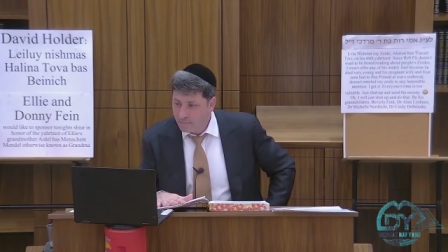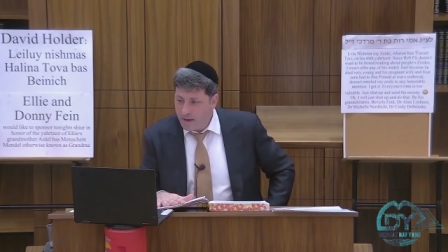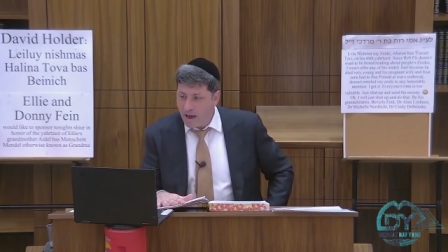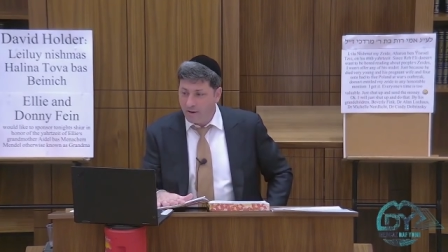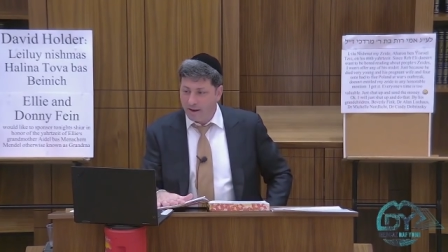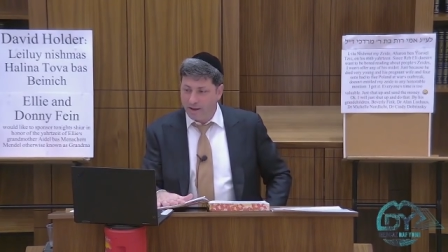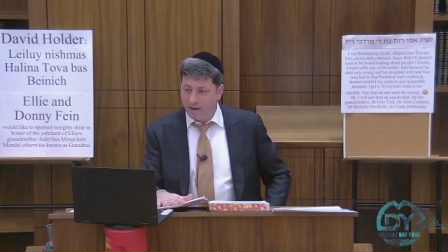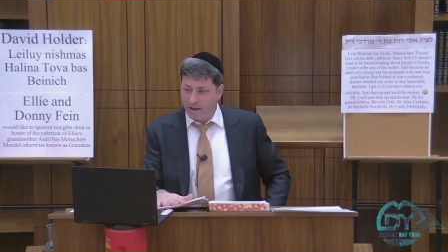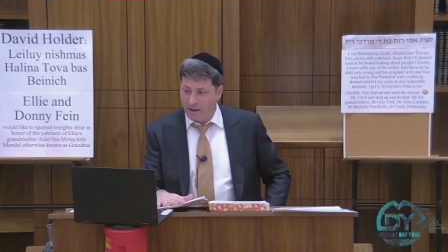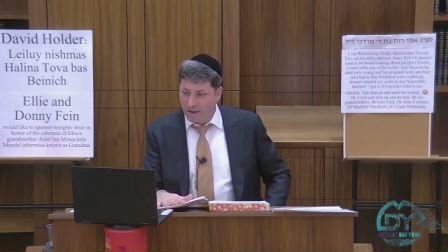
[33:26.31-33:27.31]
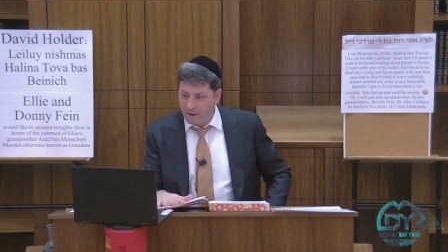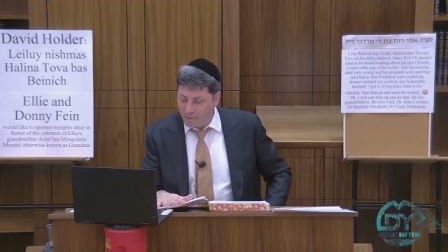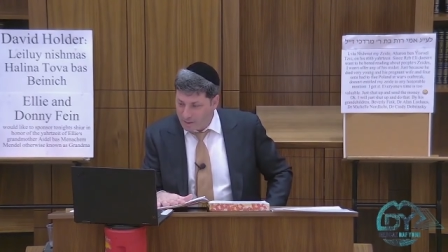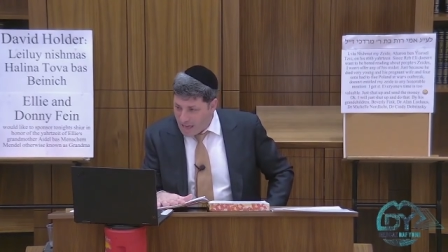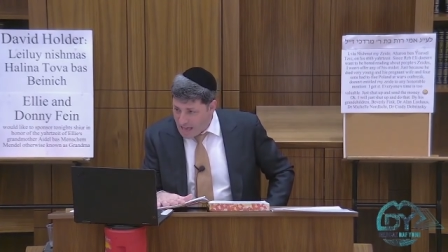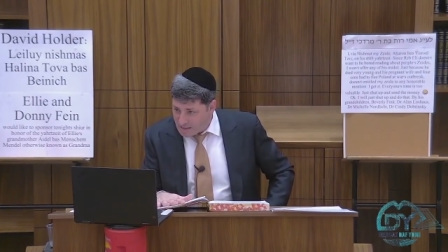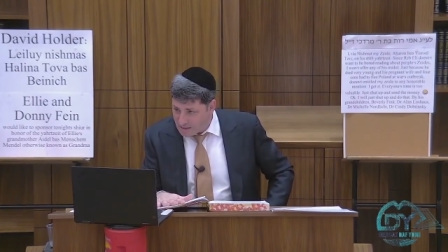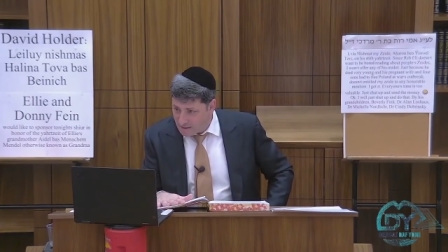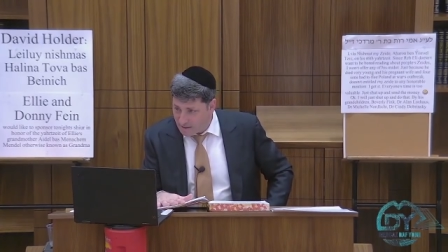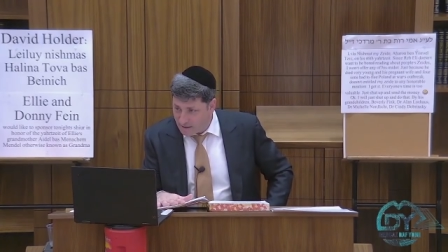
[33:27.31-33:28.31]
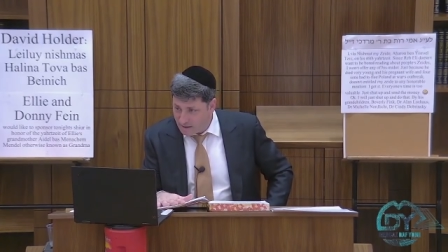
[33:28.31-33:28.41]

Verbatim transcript: Berach. Less?